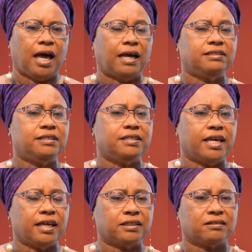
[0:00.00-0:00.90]
And to
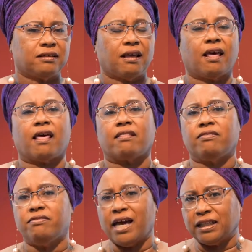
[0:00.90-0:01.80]
date,
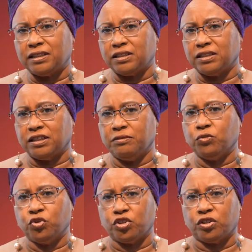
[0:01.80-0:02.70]
that
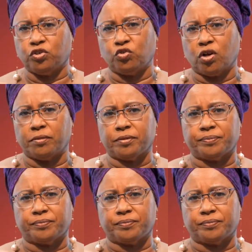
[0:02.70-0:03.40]
emotional trauma